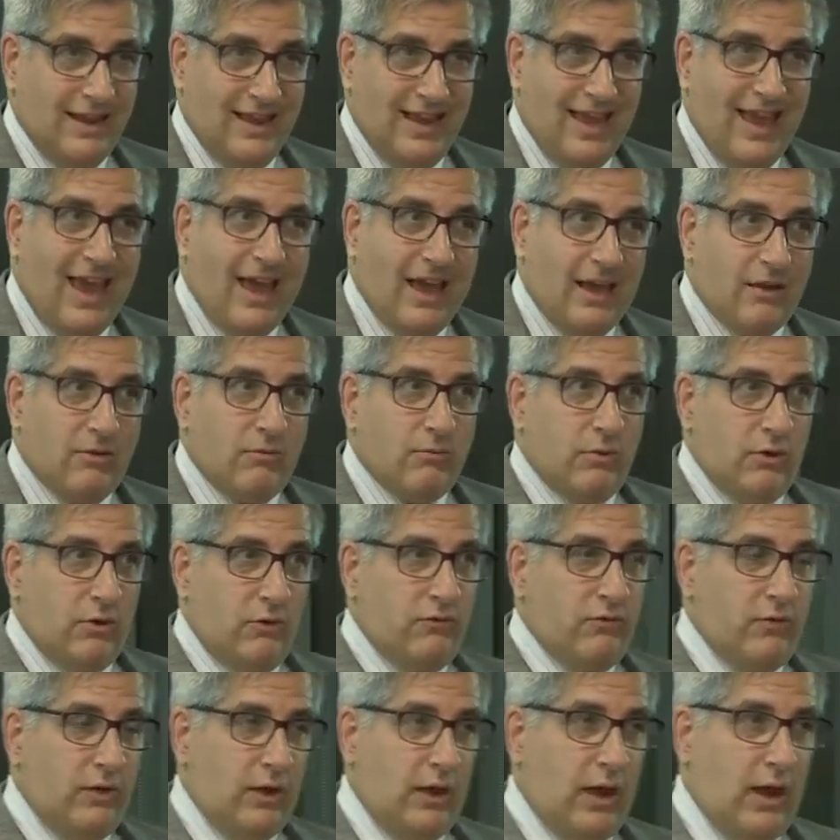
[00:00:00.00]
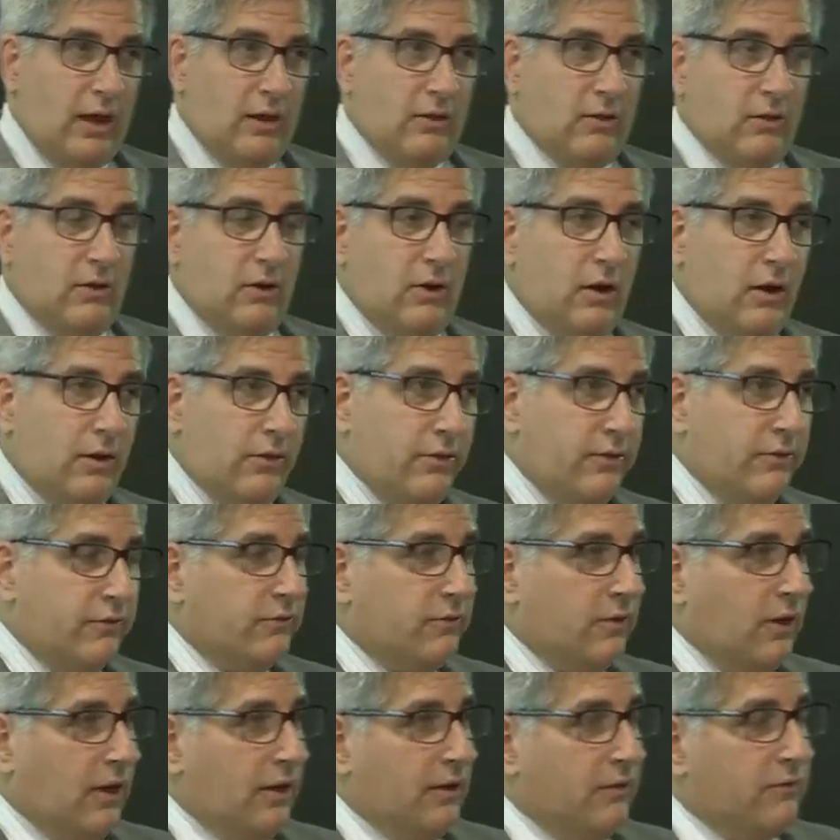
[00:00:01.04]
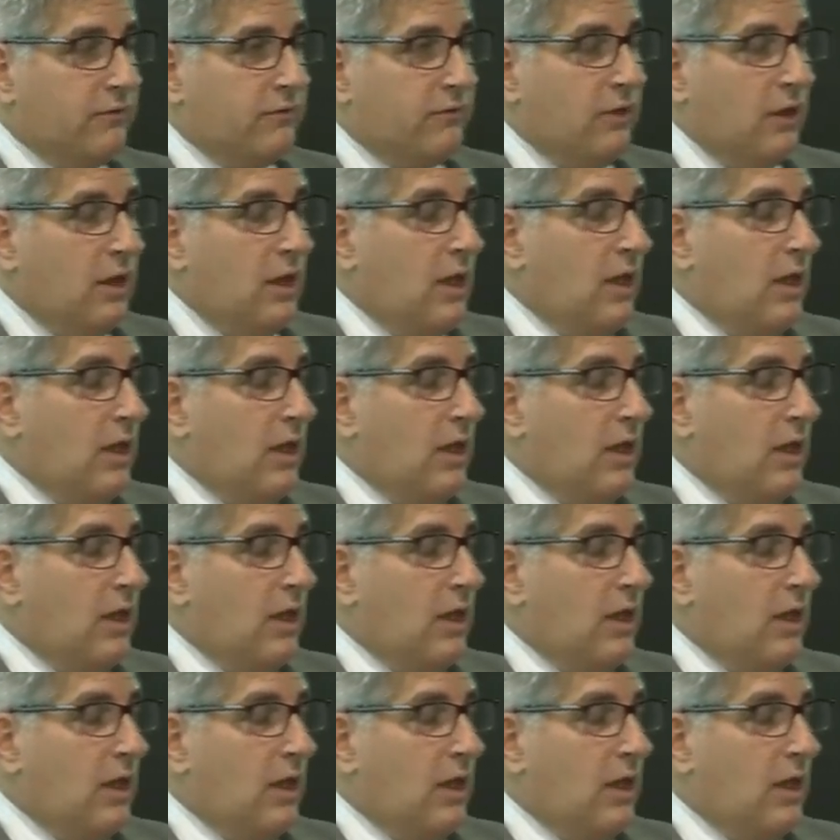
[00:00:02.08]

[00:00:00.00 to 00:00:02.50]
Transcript: get when you see Candida on this test